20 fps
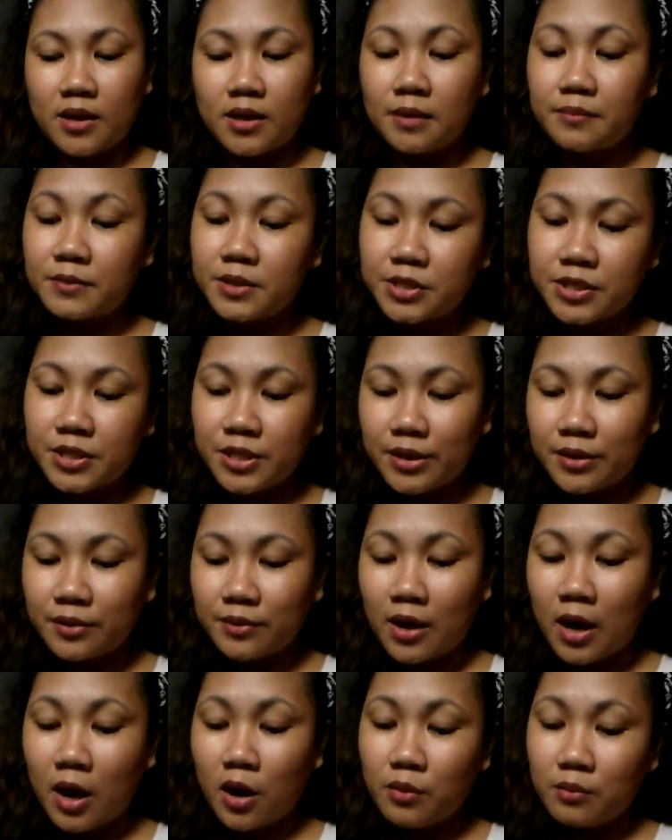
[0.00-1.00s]
Number
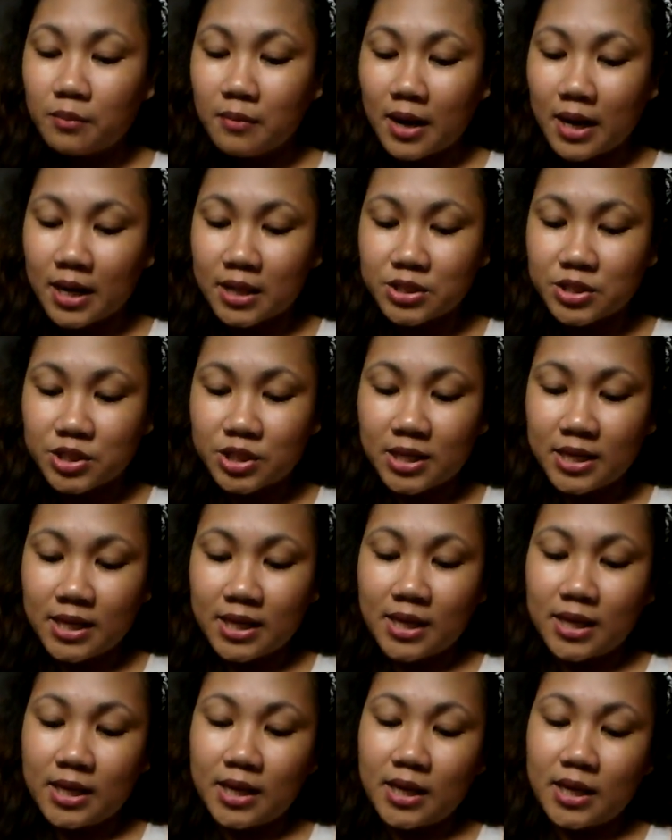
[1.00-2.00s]
two, how much
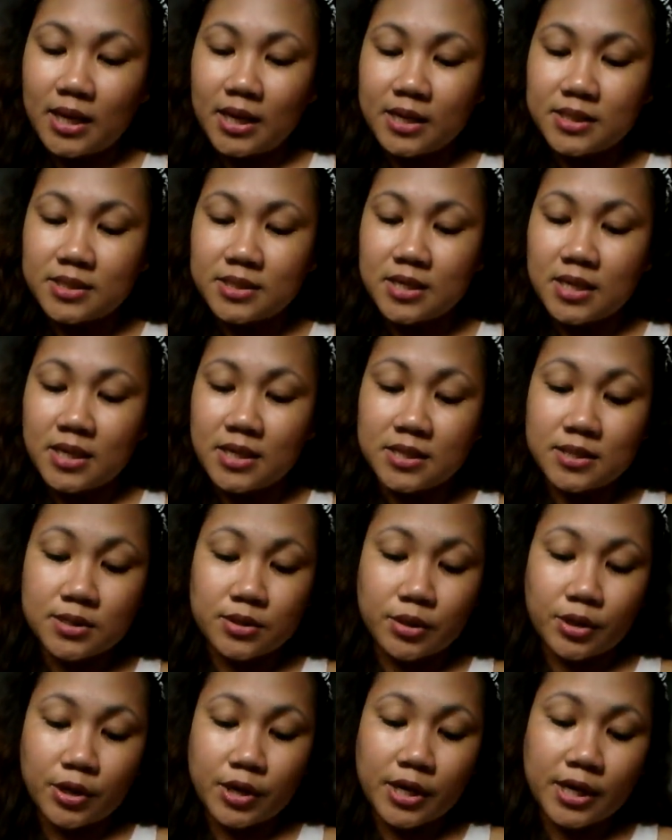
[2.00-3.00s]
is his
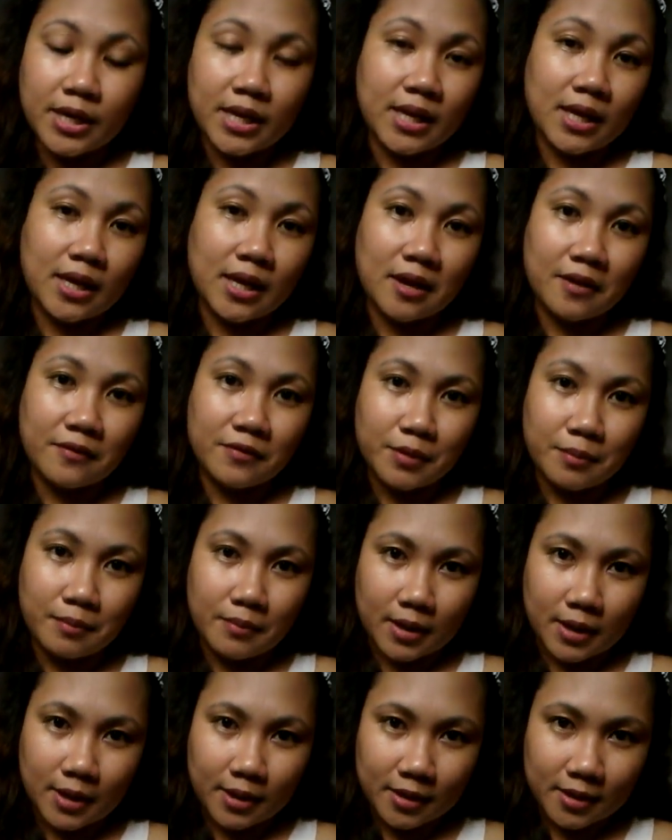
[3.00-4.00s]
earning every
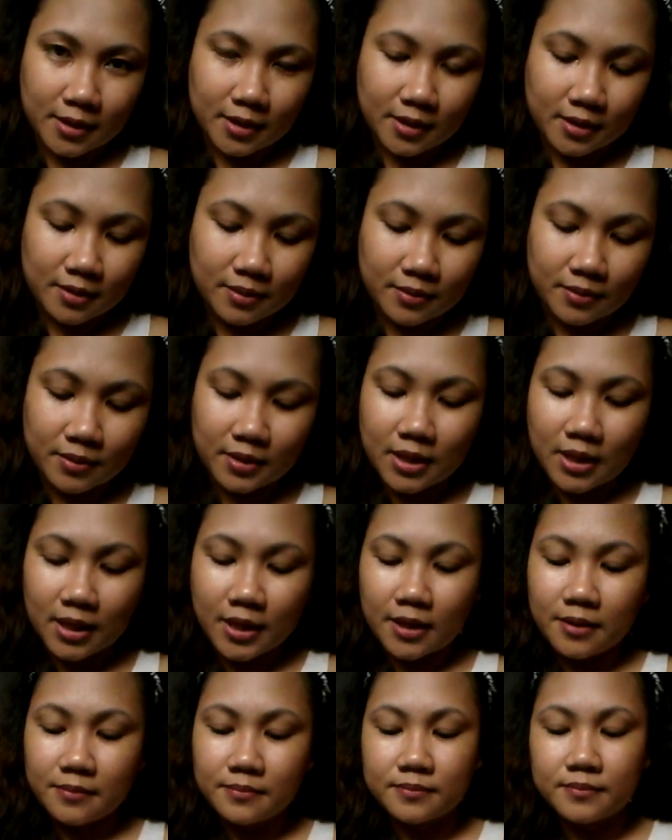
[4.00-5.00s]
month?
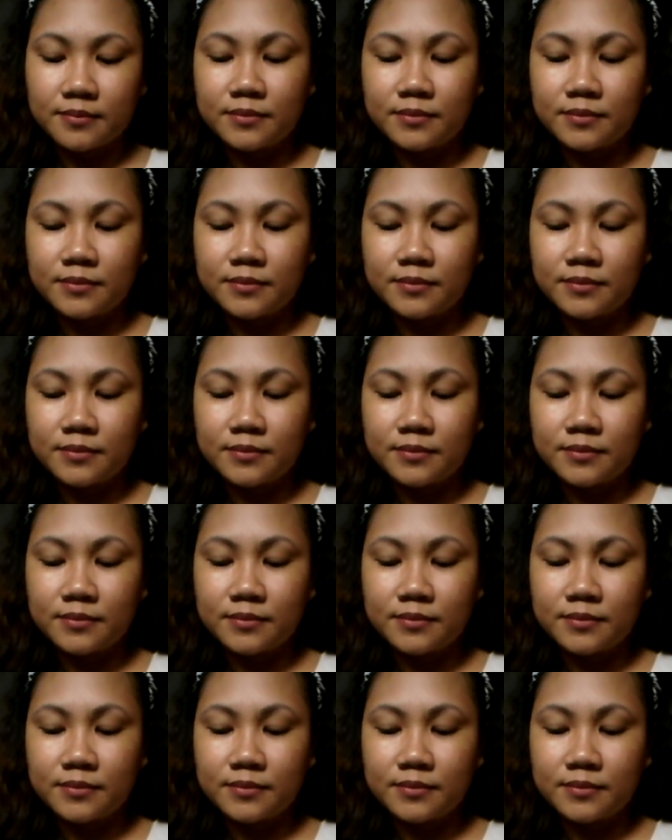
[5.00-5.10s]
Okay.